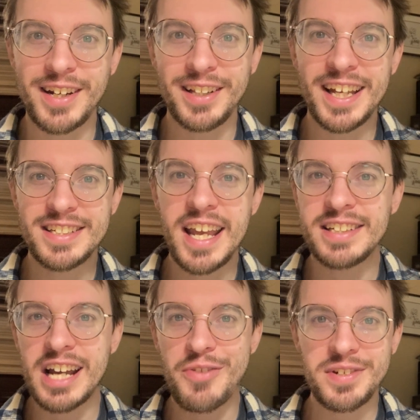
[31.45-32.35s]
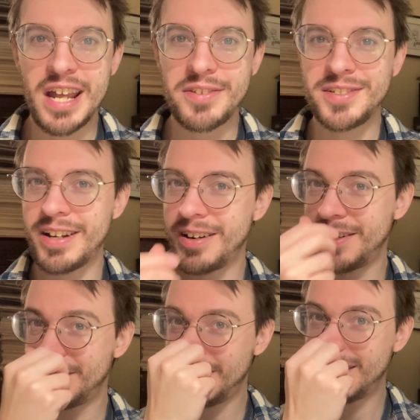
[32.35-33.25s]
to like take down the Death
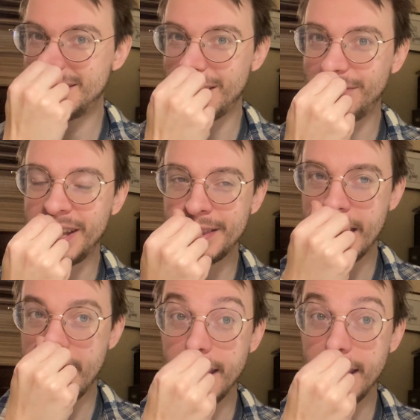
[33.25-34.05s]
Star and stuff like that.